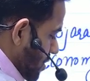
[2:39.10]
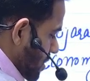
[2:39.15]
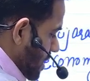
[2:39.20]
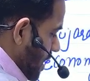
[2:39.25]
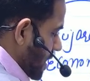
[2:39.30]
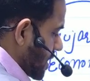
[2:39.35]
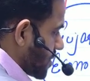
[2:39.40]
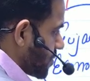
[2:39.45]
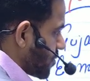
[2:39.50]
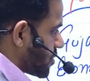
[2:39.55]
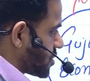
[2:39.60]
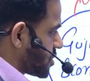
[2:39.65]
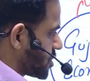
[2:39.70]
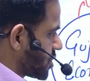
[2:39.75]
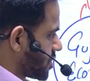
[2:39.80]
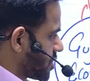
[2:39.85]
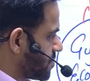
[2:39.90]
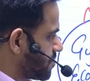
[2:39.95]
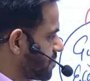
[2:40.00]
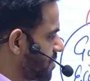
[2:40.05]
10th
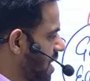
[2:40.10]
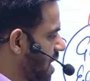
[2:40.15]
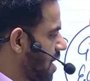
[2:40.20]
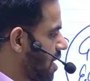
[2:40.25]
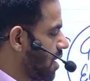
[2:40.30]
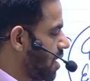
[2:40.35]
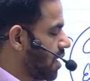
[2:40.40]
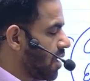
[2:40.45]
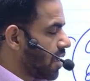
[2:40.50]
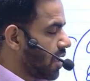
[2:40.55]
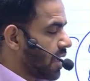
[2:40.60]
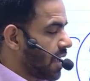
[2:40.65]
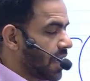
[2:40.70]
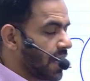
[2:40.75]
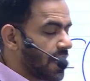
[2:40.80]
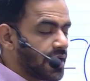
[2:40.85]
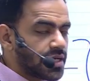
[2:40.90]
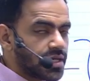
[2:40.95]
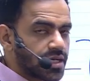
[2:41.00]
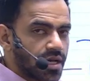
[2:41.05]
position.
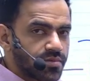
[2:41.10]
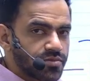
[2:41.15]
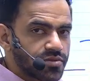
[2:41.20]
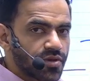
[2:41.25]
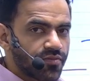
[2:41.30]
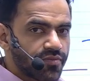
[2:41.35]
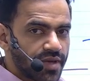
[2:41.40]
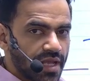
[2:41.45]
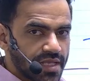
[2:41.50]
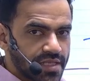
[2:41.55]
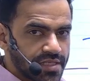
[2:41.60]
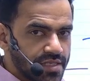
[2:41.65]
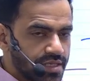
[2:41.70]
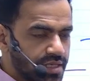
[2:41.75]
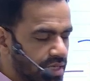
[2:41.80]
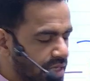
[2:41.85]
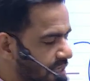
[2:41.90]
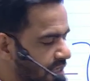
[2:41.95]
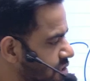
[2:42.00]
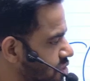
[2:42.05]
In terms of
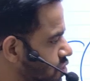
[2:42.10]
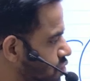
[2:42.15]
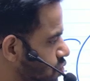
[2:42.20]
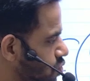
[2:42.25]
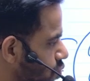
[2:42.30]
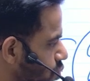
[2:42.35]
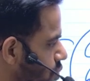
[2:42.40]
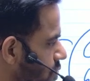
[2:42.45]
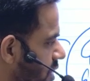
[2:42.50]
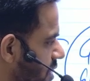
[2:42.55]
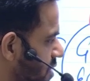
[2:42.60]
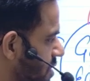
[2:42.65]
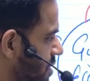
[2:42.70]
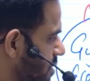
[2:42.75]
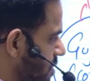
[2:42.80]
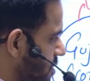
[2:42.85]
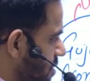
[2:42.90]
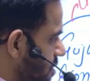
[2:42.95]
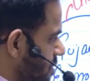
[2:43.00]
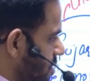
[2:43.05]
density,
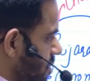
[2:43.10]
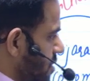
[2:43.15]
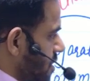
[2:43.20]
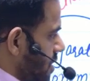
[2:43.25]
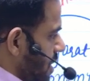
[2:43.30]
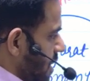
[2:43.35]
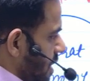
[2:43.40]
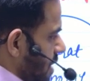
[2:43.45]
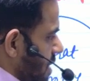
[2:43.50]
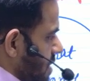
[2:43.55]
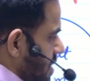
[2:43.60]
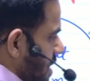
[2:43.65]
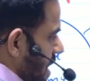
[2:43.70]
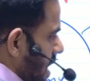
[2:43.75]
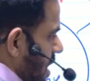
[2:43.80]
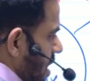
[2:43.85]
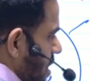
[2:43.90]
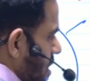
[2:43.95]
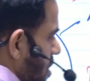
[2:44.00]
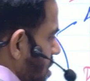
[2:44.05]
Surat is
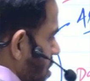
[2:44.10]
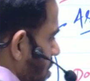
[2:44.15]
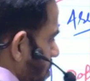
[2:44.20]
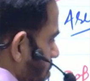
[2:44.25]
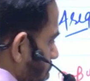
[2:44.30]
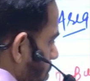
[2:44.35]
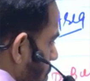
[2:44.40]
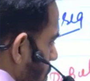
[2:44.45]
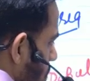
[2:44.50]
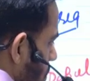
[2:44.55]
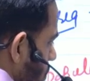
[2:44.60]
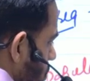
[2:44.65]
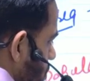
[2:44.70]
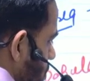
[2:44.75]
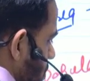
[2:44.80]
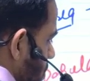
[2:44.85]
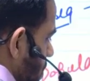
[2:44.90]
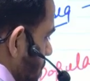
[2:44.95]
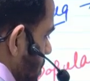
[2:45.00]
the most